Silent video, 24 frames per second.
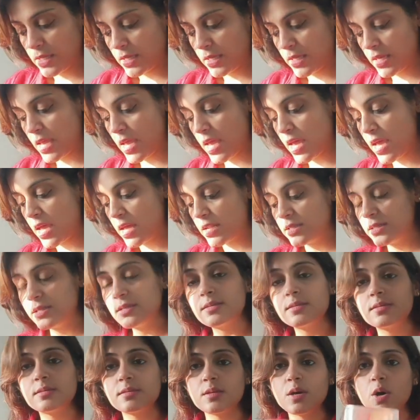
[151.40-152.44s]
and this
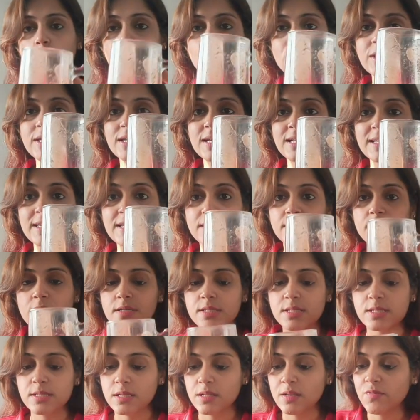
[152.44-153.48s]
is how we clean
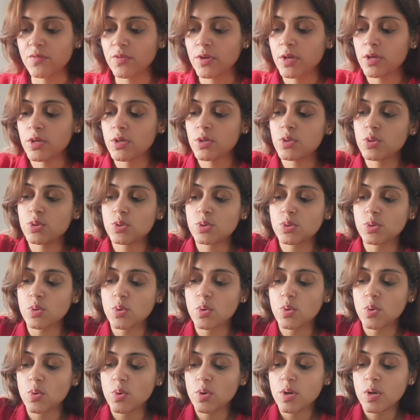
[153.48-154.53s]
ourselves.
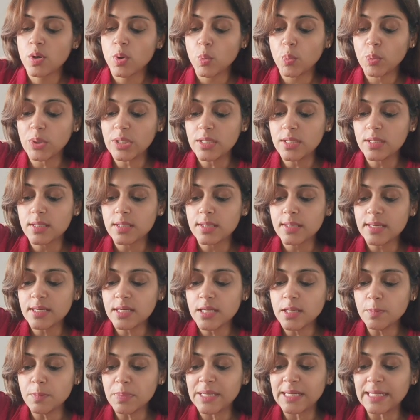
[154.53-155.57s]
So we
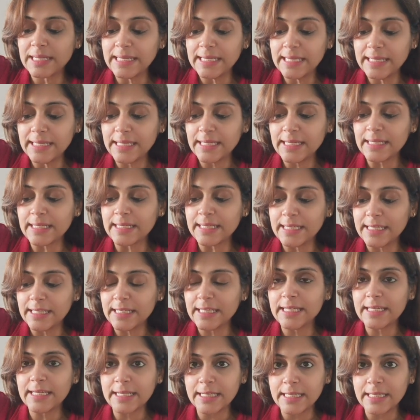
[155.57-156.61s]
keep
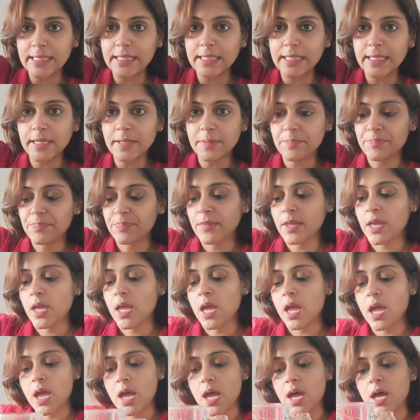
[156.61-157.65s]
cleaning,
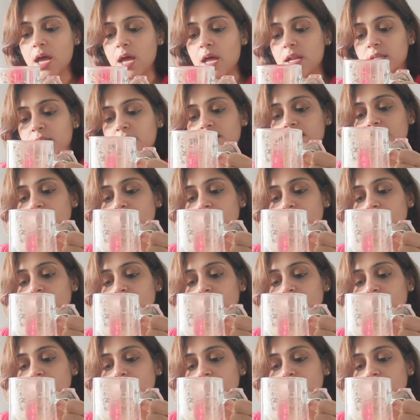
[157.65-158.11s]
and this